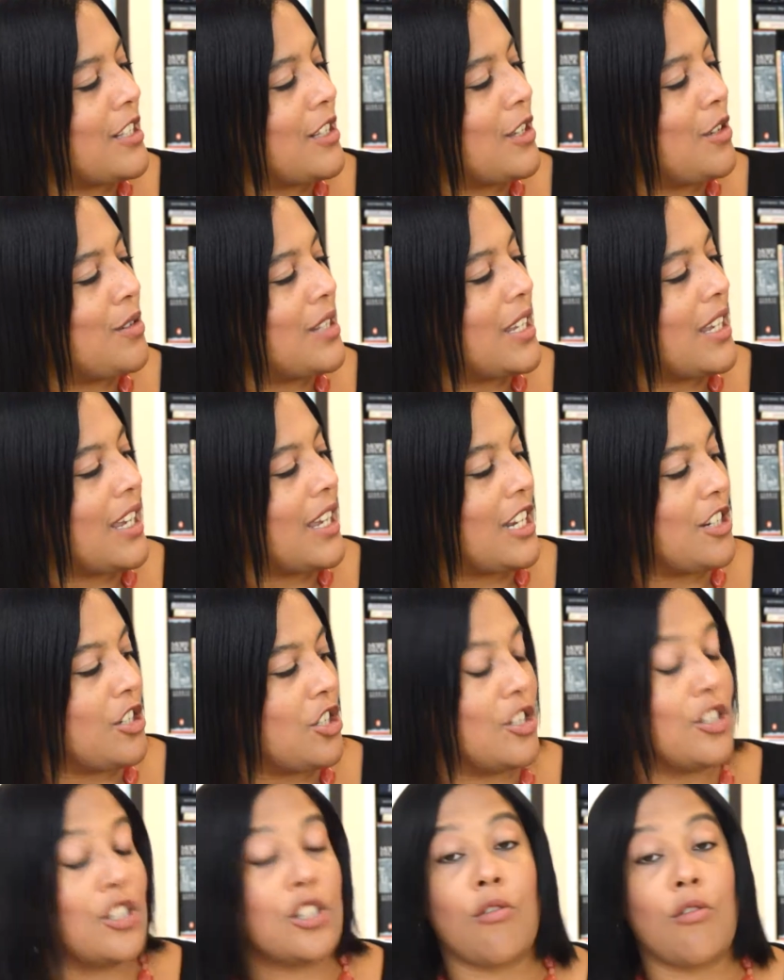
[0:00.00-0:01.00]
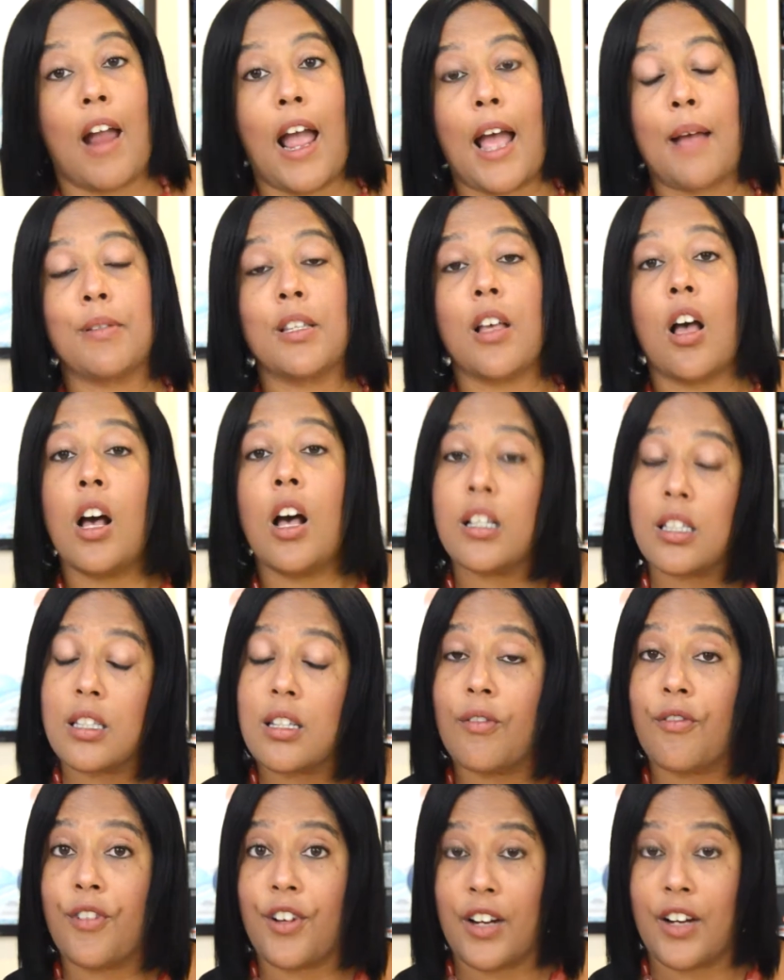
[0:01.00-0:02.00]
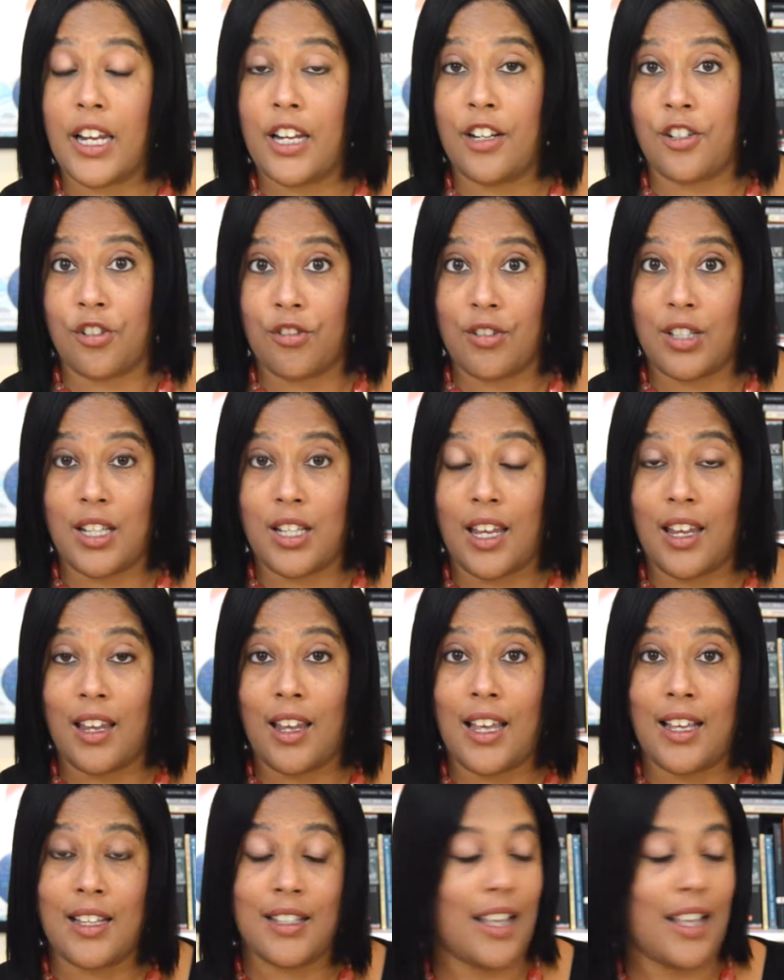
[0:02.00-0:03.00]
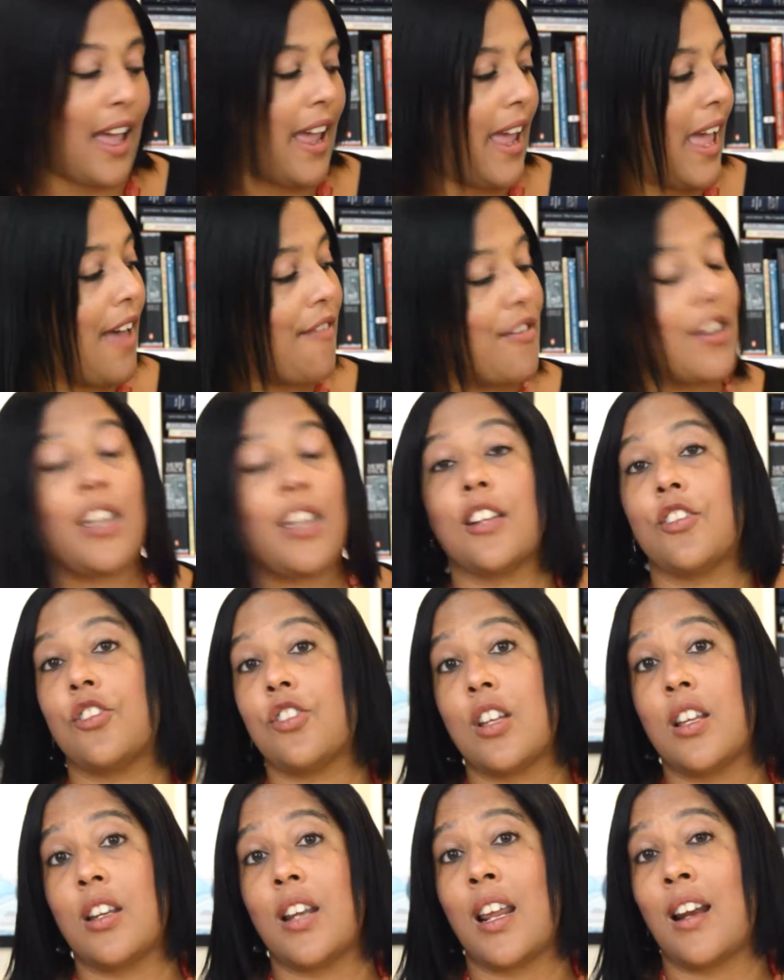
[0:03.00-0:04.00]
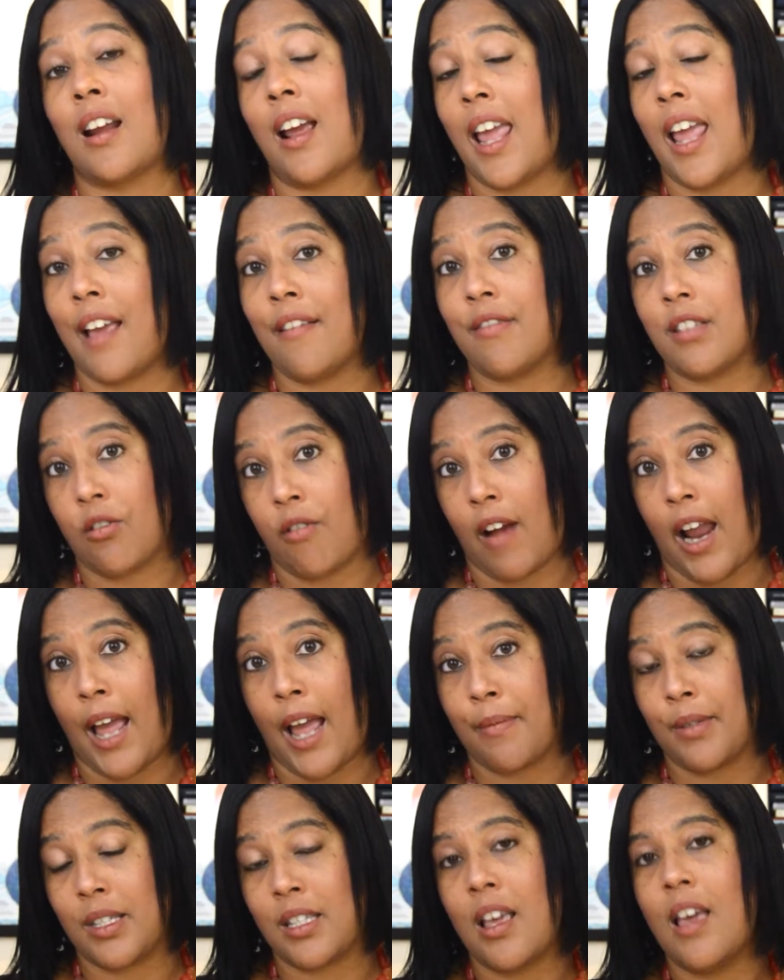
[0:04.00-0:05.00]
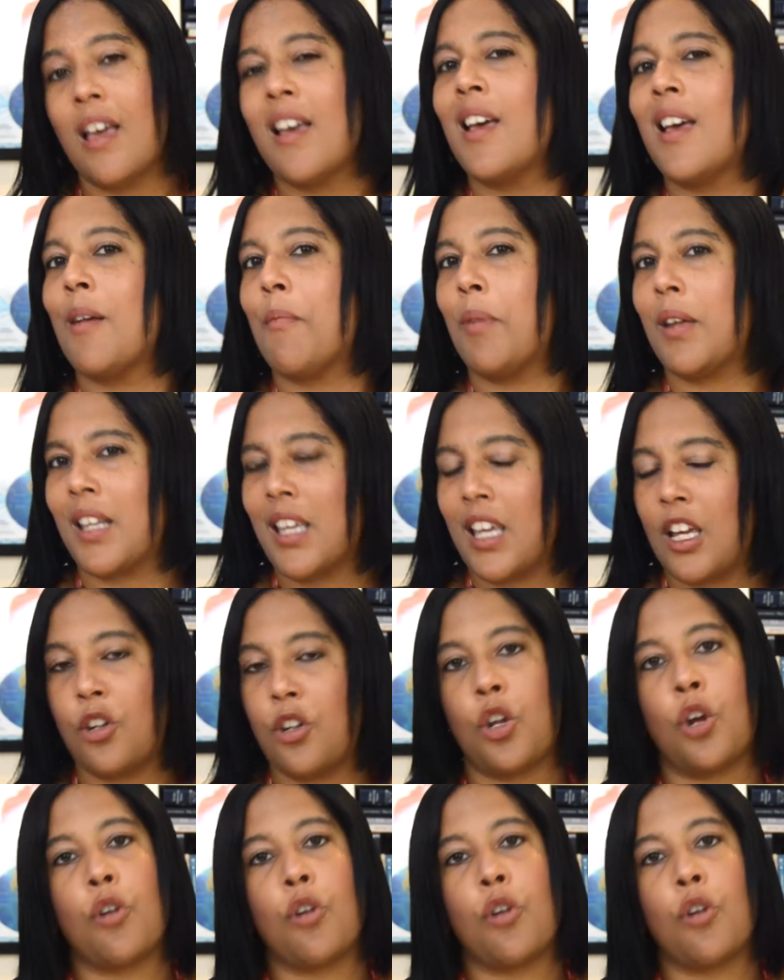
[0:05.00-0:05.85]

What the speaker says: Using Kitchen Scraps. Also very interesting, as I have a kitchen and I have scraps, but again, no